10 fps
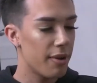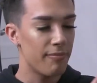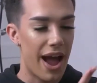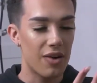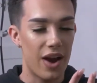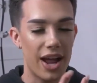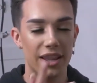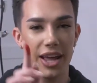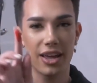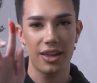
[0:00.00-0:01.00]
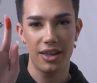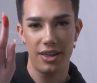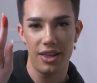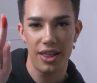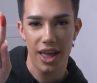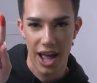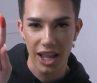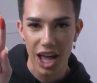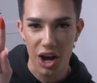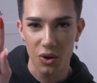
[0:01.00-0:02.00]
matte red. Like,
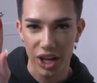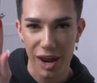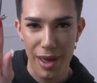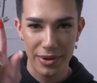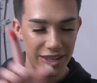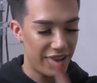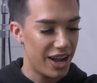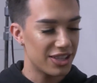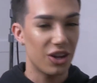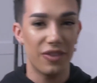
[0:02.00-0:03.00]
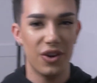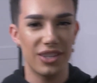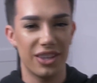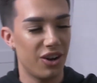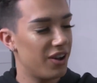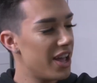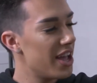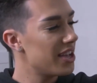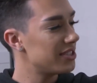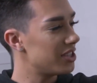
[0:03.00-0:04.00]
hello, look at how pigmented that is. I'll give you guys a little
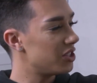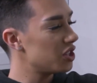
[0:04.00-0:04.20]
sister